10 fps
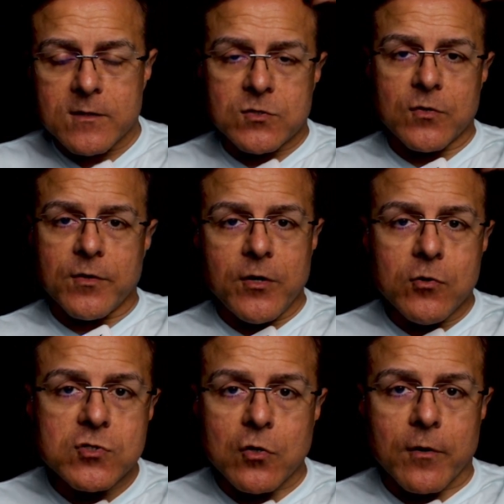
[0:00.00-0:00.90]
to the
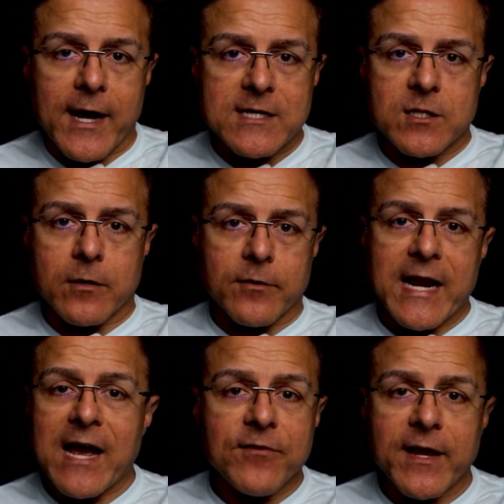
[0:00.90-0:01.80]
user as they're
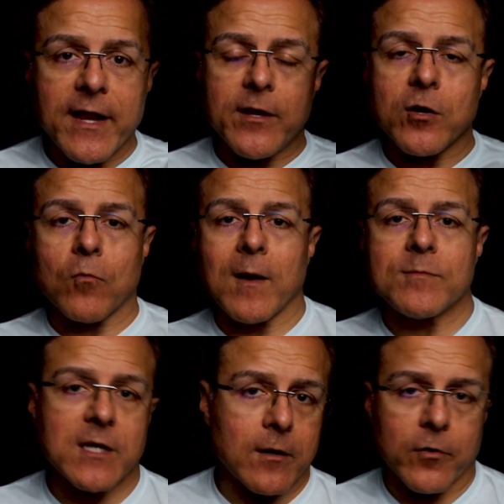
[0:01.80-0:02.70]
navigating your
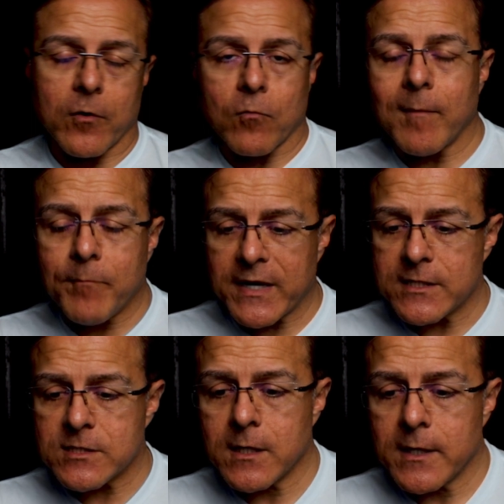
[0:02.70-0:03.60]
website or your web page.